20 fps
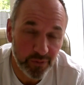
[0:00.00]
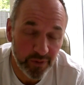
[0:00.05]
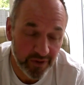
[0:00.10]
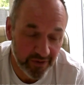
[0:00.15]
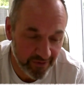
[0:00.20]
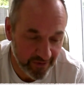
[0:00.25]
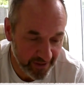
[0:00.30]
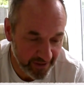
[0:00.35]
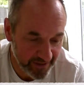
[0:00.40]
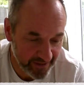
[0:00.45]
are
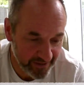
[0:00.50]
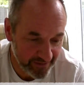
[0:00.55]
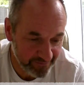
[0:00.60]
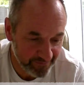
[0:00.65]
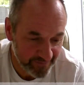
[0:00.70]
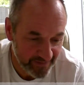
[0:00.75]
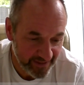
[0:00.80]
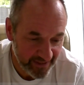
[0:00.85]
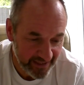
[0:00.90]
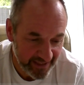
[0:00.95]
there.
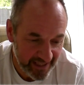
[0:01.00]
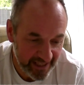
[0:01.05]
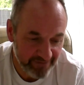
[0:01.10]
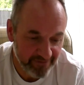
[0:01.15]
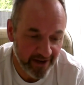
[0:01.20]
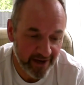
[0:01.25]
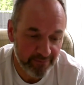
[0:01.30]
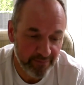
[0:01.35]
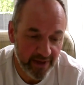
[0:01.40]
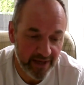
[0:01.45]
If
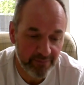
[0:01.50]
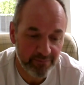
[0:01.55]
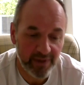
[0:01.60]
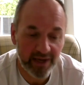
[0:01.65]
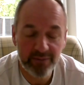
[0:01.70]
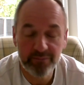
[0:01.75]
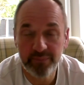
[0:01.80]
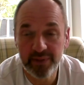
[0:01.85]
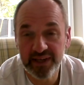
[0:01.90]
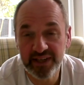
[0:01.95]
I make
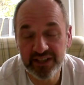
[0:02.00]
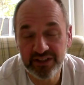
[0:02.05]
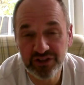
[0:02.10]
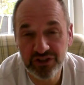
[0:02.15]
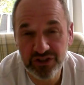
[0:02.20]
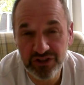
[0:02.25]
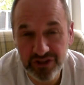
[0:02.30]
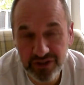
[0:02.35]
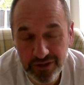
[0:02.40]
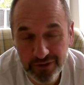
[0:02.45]
my bed in
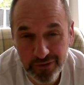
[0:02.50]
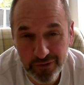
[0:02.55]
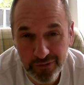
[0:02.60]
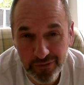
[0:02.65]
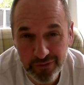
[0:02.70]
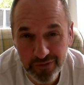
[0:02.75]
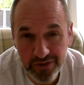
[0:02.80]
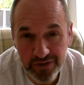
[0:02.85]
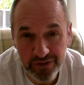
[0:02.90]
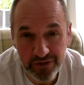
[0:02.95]

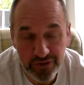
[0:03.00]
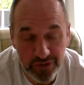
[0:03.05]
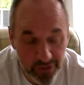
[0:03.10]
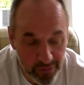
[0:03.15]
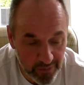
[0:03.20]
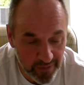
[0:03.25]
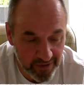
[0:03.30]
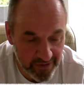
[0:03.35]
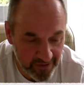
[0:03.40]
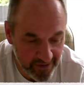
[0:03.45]
Sheol,
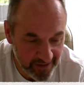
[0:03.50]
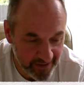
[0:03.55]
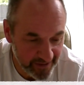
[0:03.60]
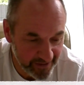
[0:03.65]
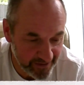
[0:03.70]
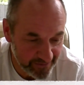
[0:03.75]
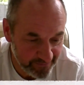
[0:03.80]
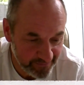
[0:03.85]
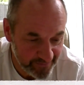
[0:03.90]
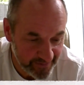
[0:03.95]
you are
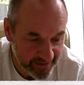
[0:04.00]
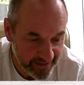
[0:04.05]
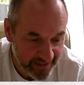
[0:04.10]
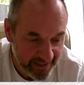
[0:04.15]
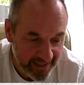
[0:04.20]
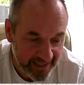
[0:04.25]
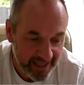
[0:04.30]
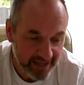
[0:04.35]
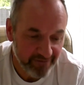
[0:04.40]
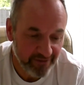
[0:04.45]
there.
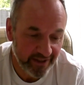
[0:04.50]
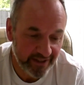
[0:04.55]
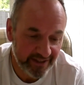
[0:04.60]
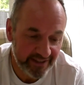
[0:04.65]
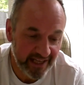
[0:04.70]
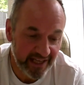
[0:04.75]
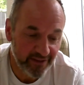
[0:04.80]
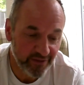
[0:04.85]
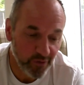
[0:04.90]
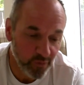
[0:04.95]
If I
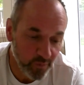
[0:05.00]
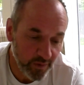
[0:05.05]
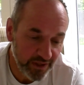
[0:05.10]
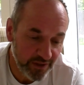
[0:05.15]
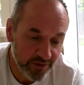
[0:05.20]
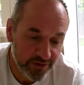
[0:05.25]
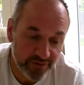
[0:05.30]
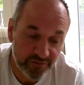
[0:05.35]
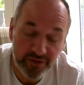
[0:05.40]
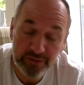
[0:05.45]
take the
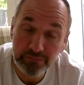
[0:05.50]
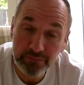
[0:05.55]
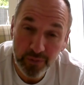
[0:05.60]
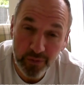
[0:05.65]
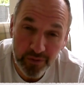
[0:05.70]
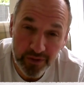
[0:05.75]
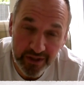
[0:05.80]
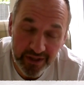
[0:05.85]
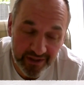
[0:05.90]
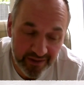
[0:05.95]
wings of the
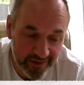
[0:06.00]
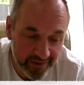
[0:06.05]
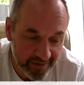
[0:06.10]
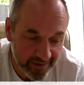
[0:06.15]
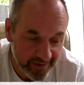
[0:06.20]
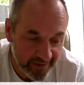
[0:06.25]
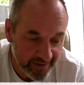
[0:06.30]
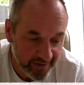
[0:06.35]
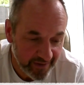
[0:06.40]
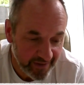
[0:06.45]
morning
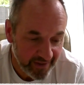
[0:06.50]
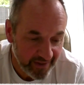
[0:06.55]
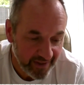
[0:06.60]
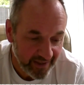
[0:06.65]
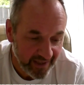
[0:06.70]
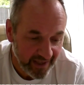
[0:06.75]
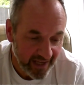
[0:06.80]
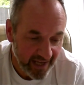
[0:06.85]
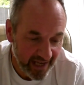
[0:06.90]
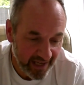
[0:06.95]

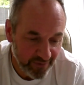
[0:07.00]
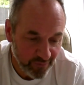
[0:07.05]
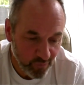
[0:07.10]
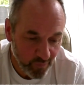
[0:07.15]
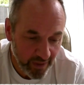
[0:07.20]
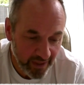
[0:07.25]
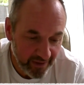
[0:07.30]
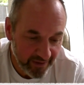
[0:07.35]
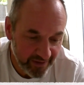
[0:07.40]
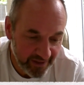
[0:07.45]
and
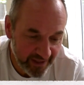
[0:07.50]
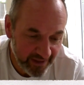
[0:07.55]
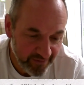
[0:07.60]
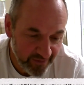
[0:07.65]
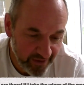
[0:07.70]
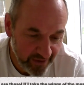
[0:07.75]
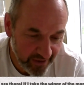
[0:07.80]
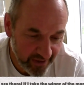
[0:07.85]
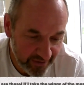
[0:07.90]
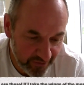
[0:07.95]
dwell
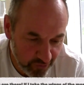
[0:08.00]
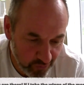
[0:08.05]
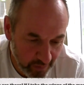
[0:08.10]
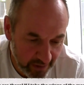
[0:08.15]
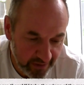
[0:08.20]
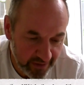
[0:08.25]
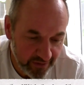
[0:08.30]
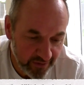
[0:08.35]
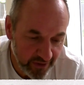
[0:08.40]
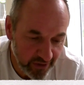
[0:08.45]

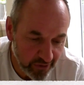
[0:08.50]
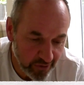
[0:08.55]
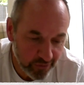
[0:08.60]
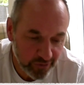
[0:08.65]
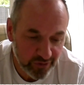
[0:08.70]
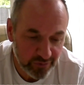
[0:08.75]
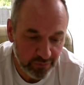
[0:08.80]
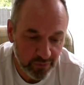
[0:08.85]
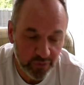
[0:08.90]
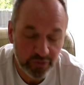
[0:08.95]
in the
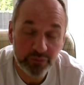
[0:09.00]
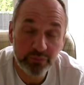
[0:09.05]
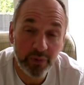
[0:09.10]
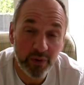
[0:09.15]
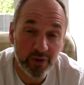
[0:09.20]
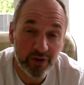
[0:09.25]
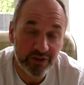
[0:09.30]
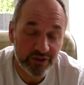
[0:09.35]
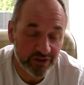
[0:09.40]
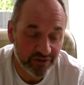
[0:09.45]
uttermost
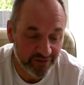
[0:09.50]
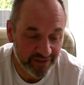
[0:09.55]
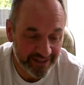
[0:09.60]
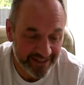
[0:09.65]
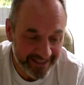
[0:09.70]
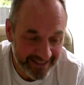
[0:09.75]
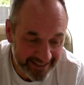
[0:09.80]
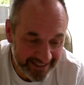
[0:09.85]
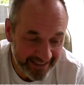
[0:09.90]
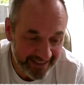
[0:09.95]
parts of the
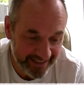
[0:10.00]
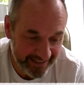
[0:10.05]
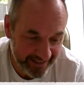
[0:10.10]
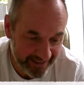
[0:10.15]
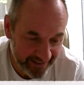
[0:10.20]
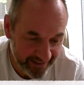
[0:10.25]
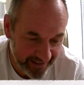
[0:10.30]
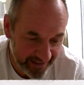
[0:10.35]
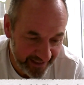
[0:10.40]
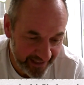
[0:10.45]
sea,
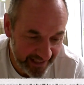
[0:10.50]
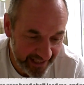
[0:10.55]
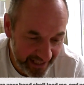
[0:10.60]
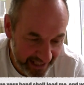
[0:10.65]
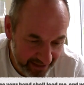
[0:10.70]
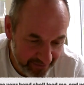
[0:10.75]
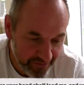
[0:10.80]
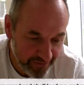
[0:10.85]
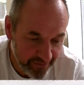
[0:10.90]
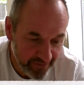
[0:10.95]

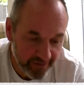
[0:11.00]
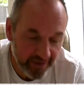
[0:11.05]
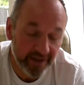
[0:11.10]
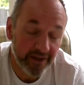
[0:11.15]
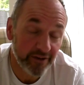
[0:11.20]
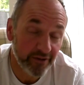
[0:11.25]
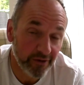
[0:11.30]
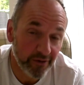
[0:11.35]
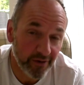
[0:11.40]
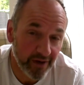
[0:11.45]
even
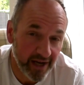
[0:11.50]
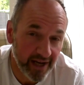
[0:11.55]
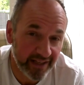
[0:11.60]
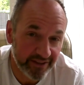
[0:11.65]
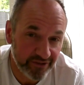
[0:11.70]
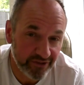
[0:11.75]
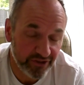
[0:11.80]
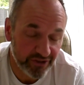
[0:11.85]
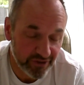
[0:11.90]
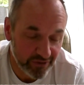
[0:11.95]
there your
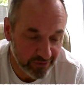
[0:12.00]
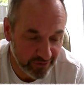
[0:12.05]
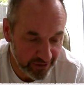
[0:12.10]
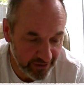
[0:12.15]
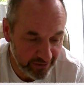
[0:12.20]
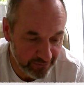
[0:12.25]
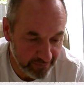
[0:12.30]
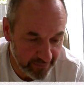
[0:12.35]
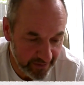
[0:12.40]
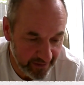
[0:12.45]
hand shall
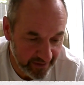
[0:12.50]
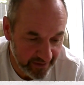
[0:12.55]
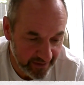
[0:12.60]
lead me,